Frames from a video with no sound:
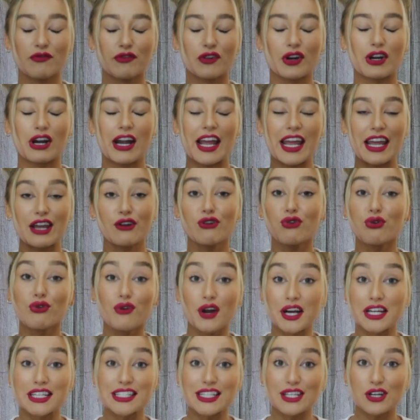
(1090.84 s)
for a
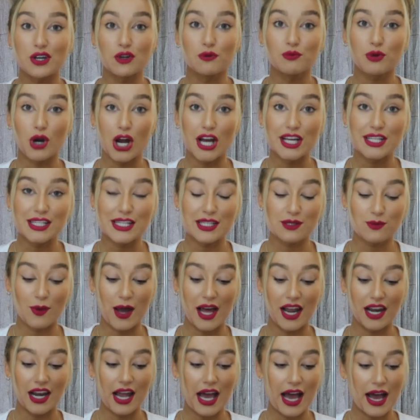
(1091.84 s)
crazy good price as
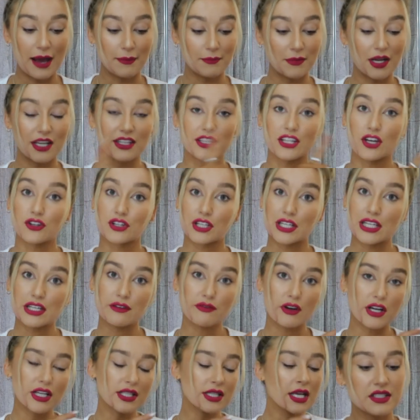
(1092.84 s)
well, like the other
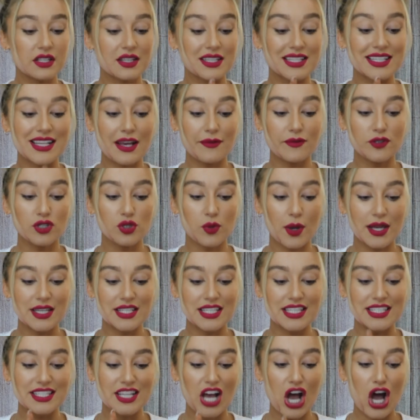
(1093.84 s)
Levi's. These are the
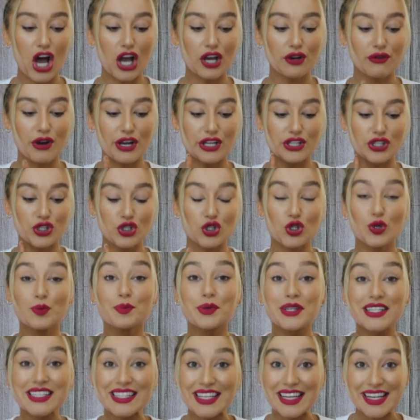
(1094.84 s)
720s high-rise,
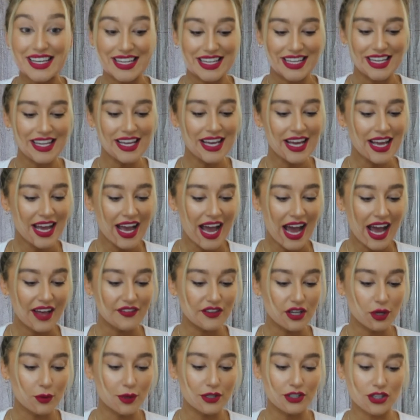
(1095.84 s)
super skinny,
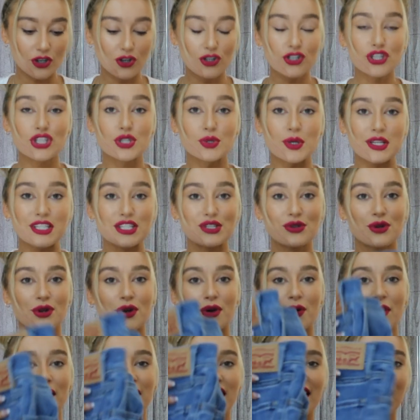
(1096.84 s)
and they're worth
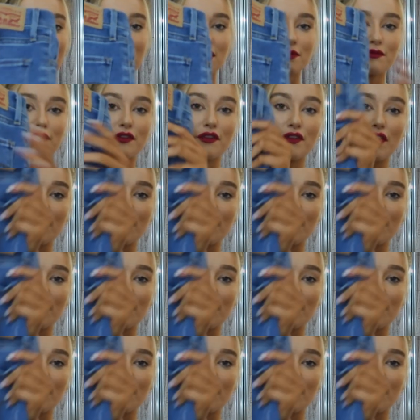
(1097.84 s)
€120 and I got them for